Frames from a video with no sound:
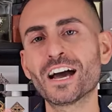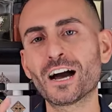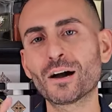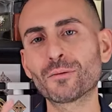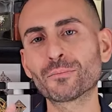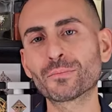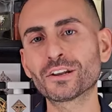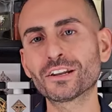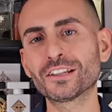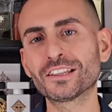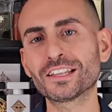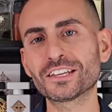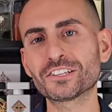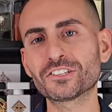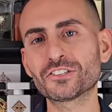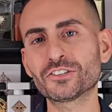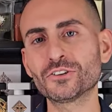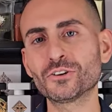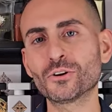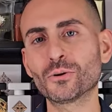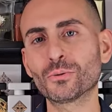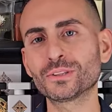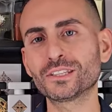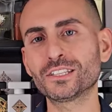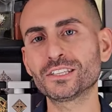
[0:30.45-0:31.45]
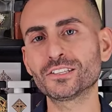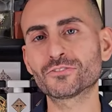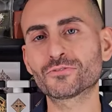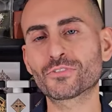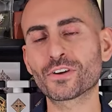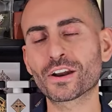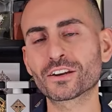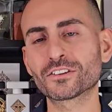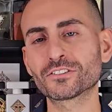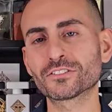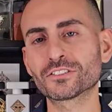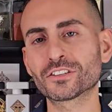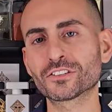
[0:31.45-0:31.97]
I'm going to let you know what these
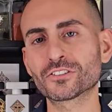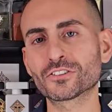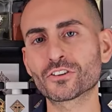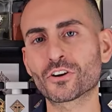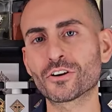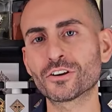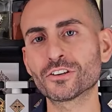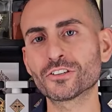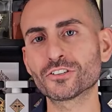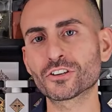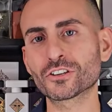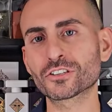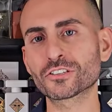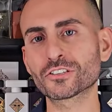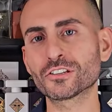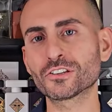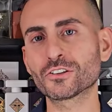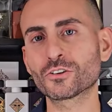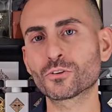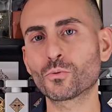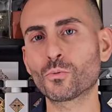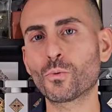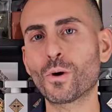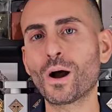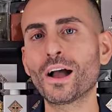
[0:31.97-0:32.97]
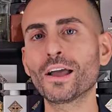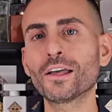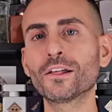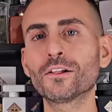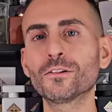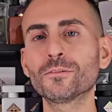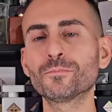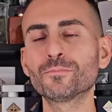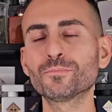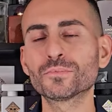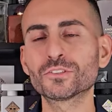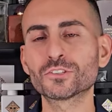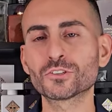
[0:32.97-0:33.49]
fragrances are in just a little
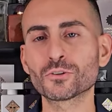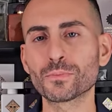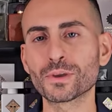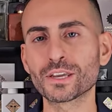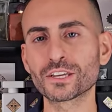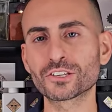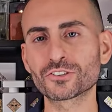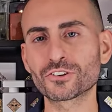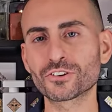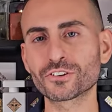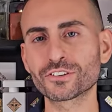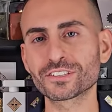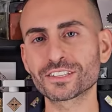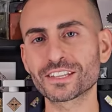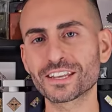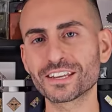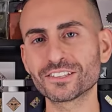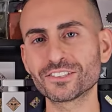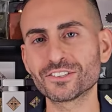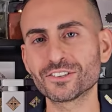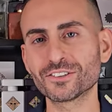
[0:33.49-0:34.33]
while. So make sure to stay